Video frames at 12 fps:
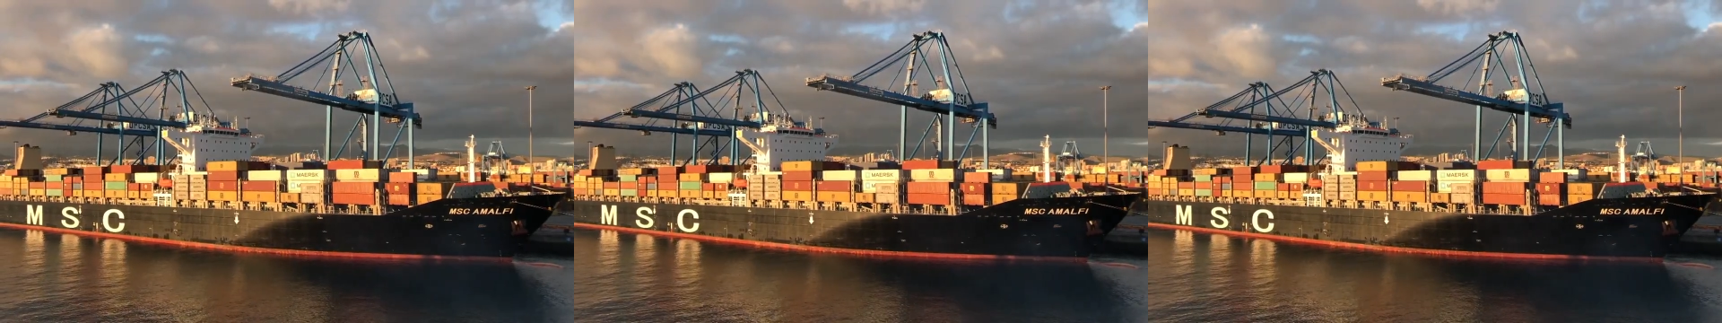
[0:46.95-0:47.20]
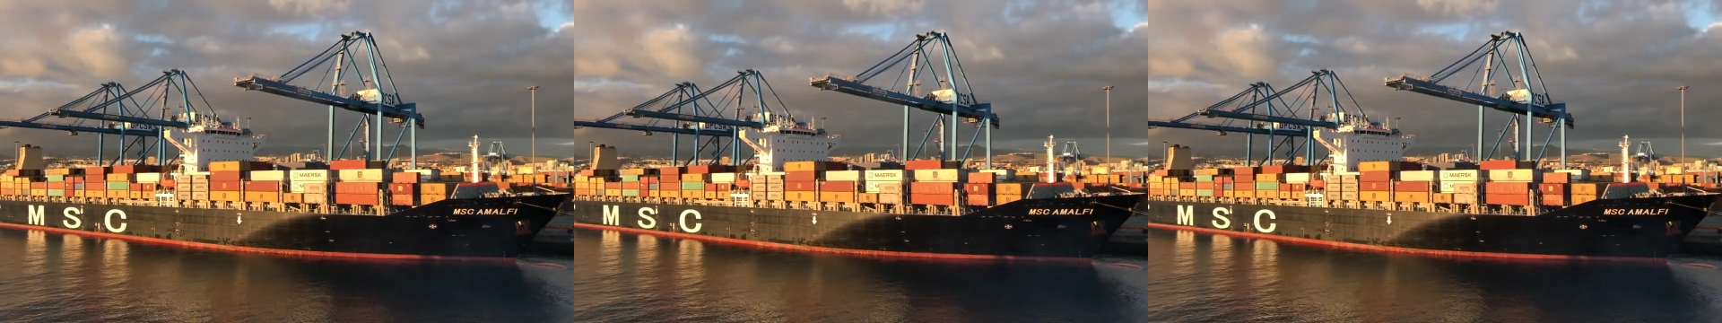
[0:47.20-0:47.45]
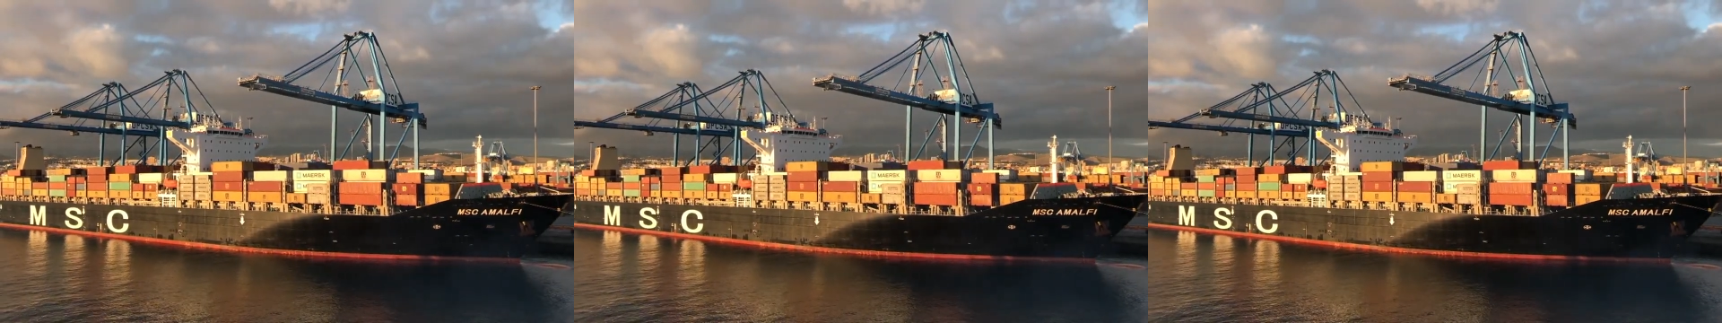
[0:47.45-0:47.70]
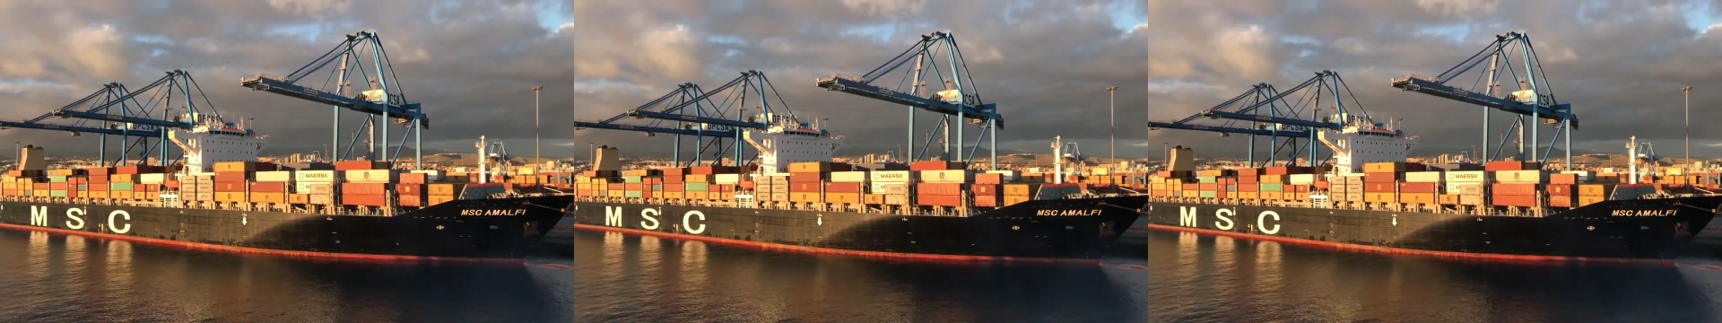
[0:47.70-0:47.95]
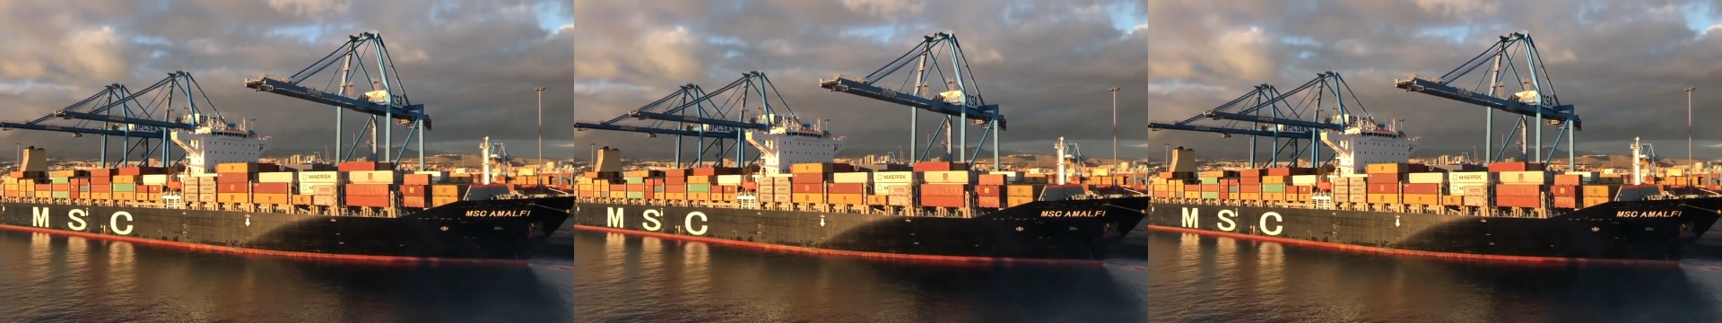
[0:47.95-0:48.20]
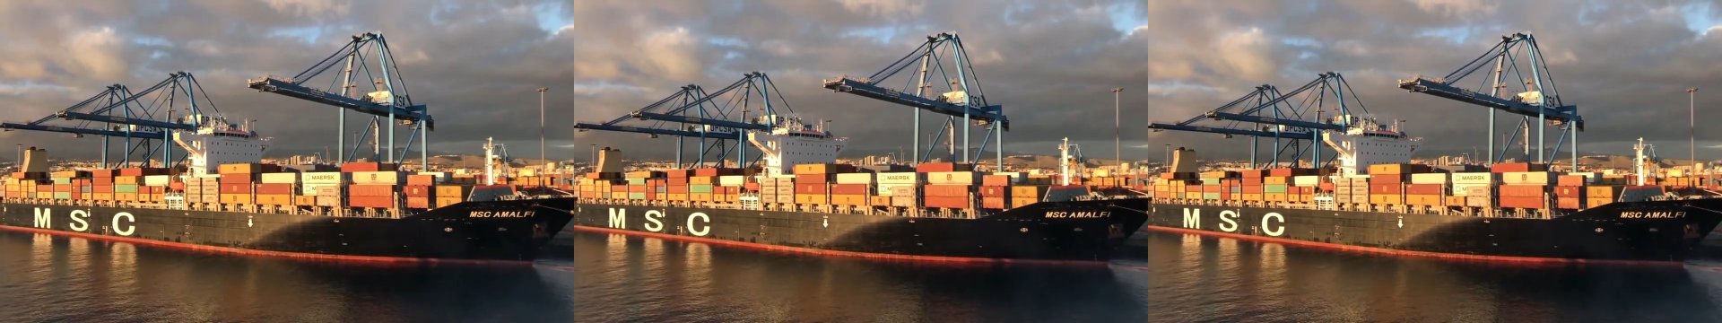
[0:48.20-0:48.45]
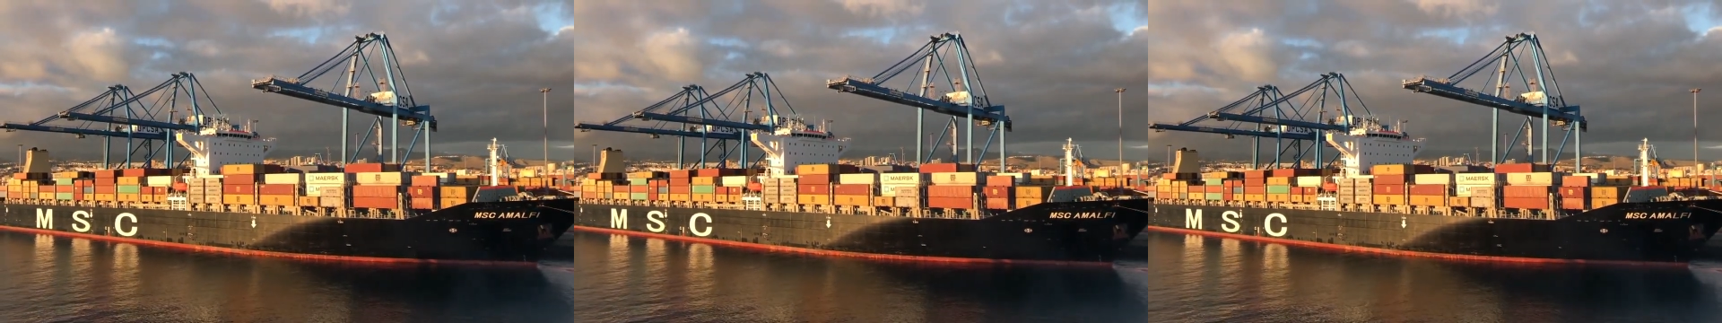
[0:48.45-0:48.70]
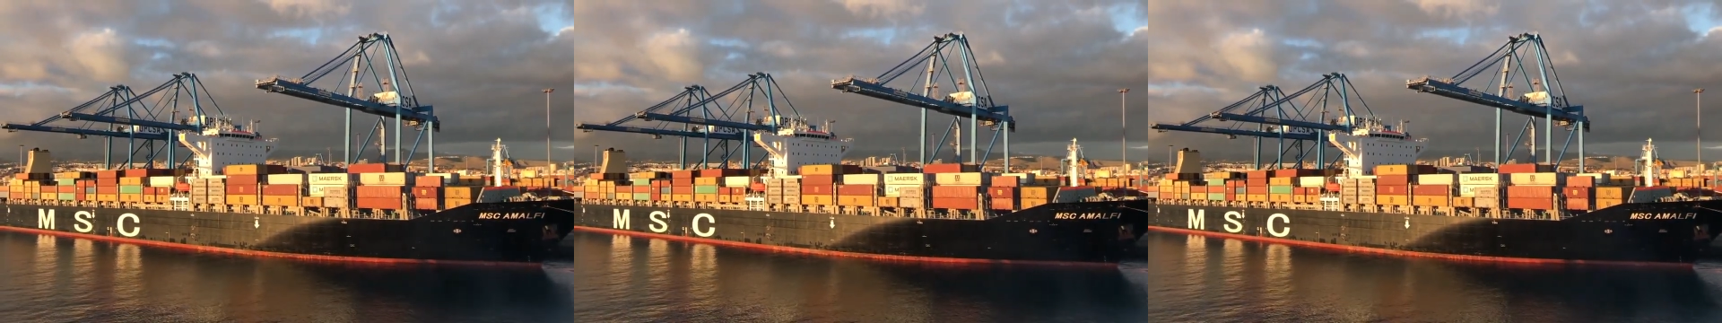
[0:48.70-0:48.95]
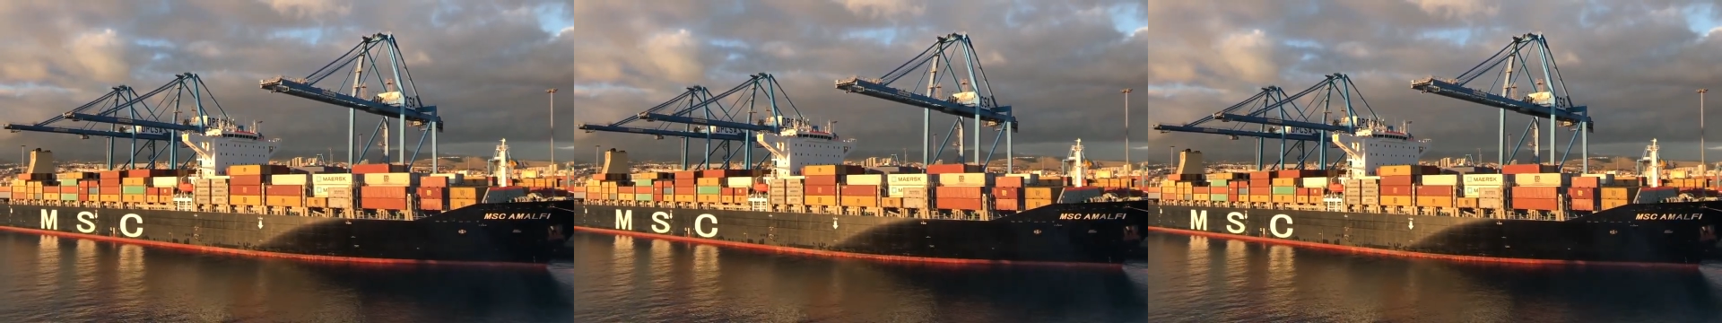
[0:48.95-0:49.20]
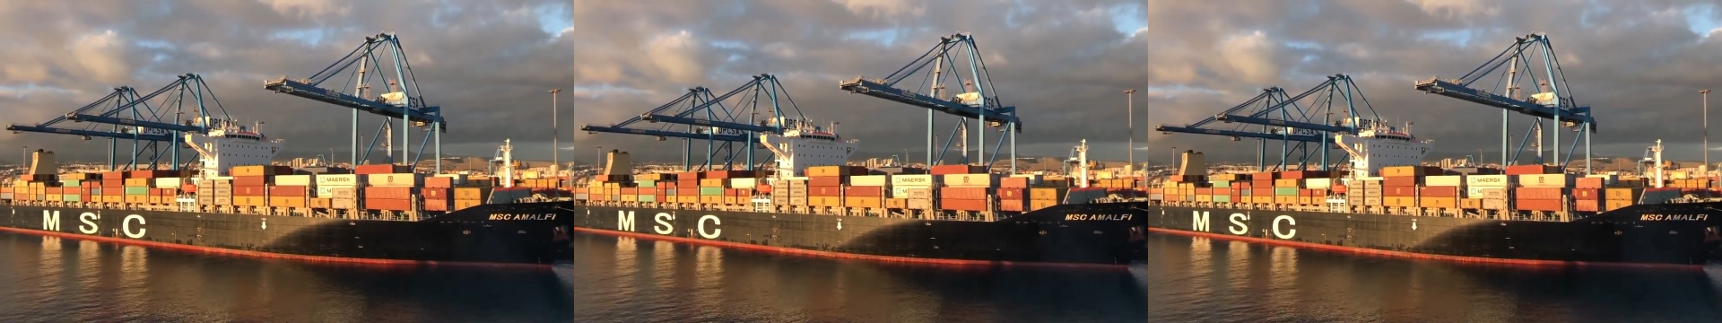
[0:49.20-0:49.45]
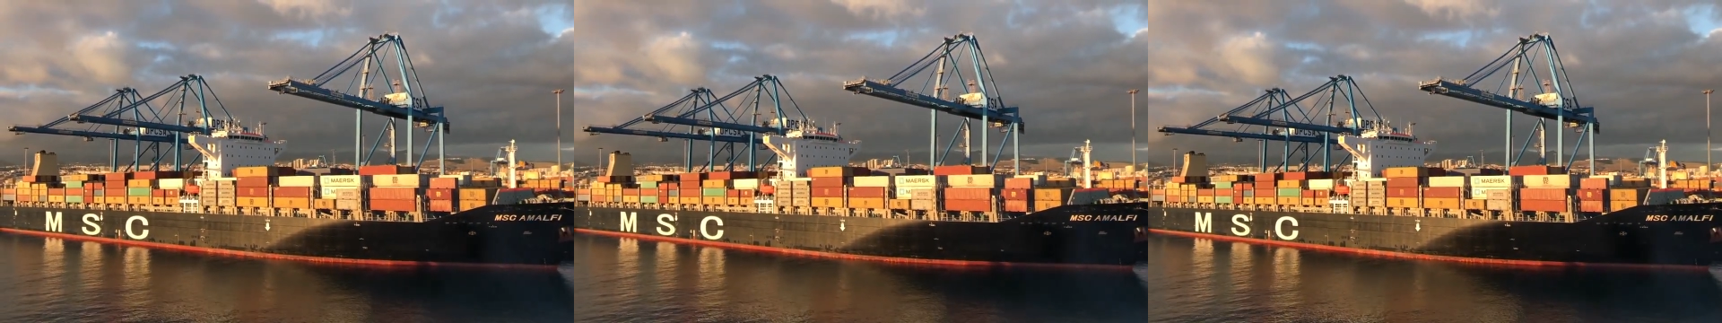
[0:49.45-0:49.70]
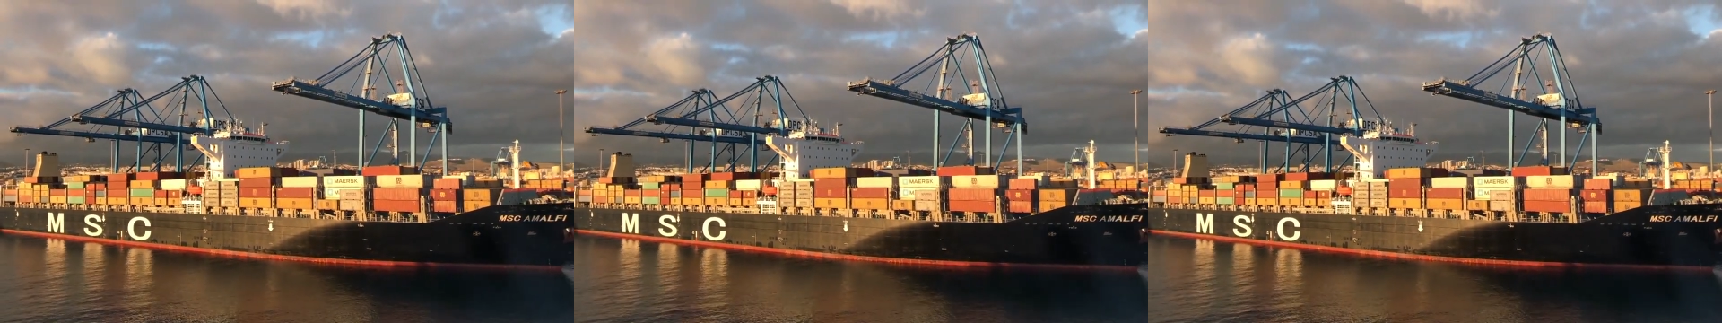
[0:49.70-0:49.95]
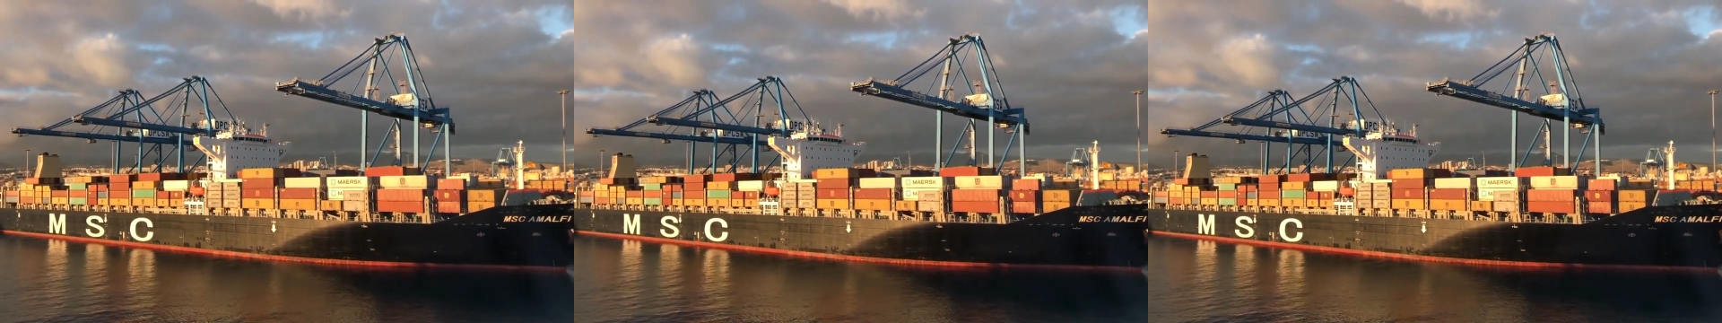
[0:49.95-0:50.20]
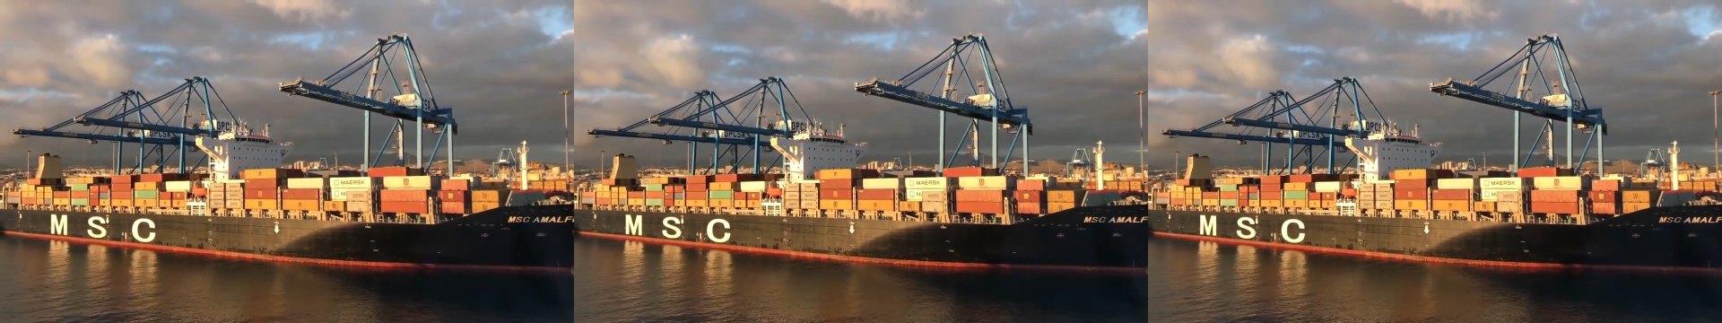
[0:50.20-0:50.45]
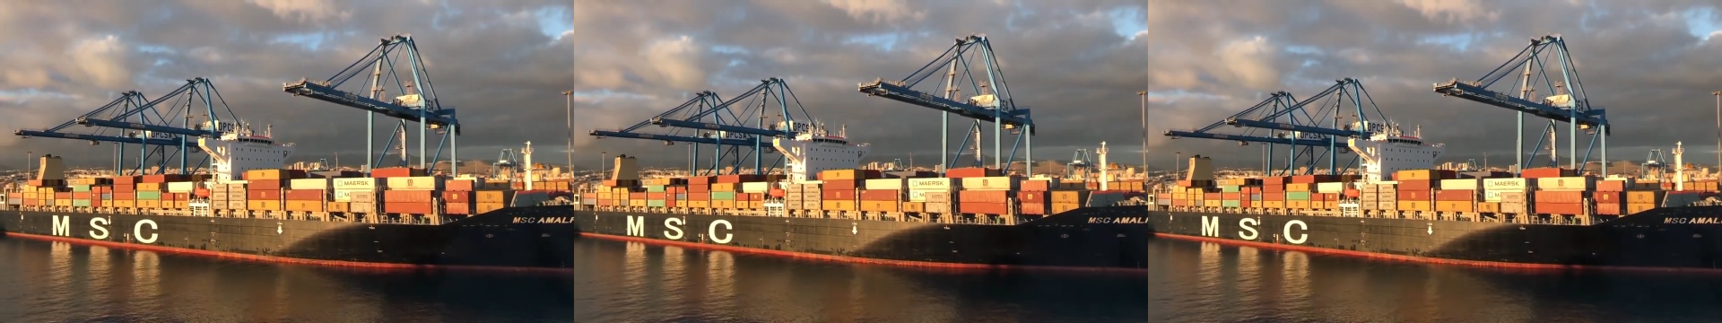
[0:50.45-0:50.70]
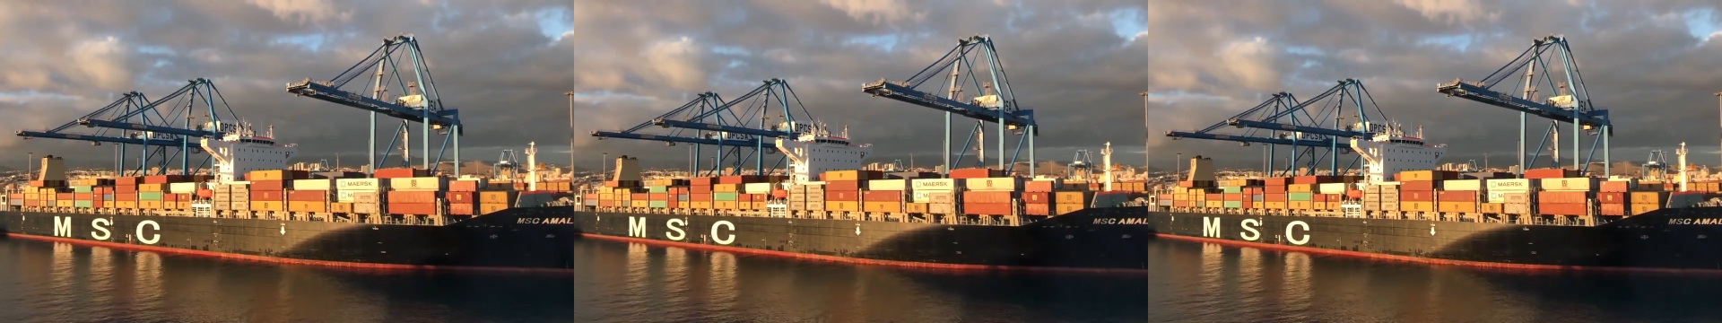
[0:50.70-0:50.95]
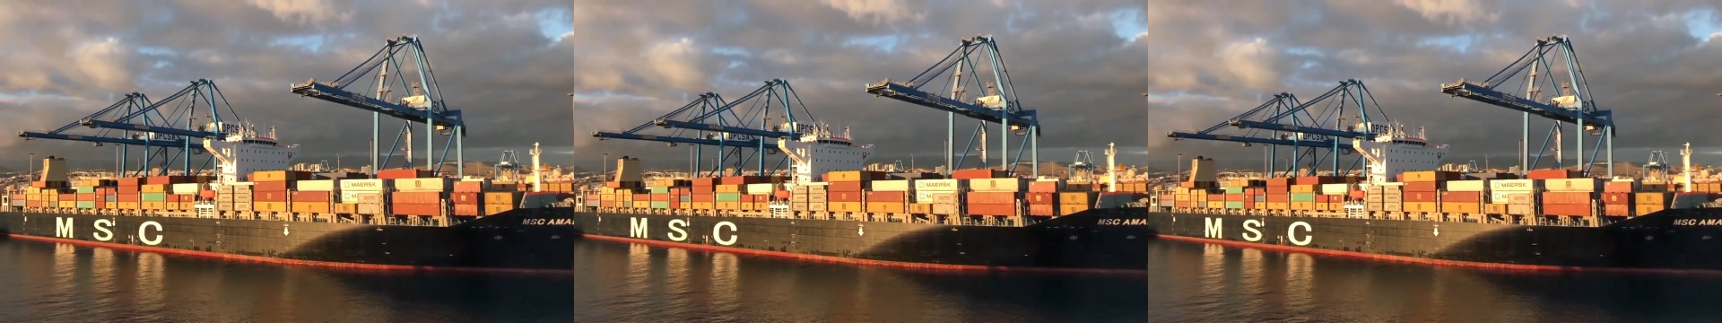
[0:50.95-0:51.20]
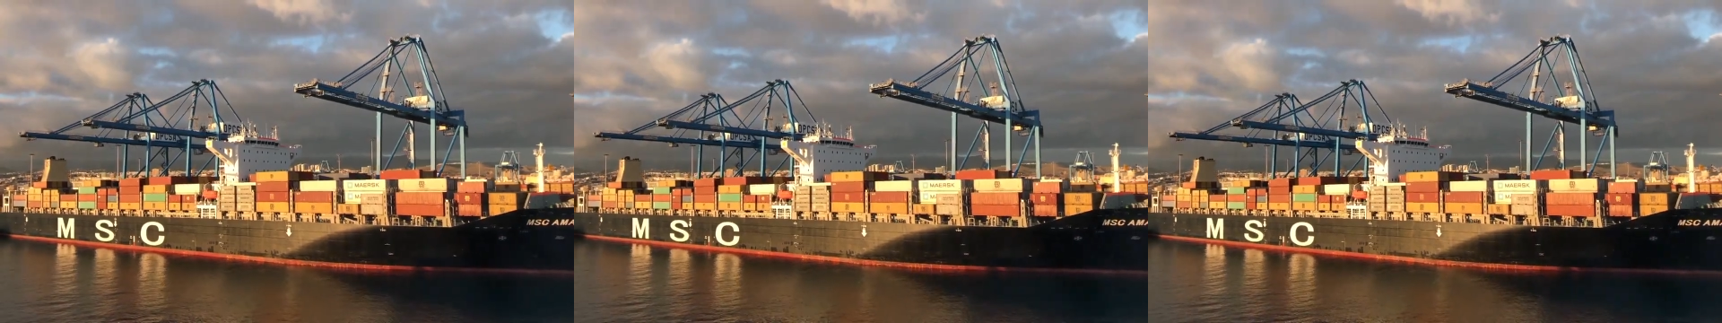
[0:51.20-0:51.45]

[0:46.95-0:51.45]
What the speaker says: Nobody's mouth can be seen.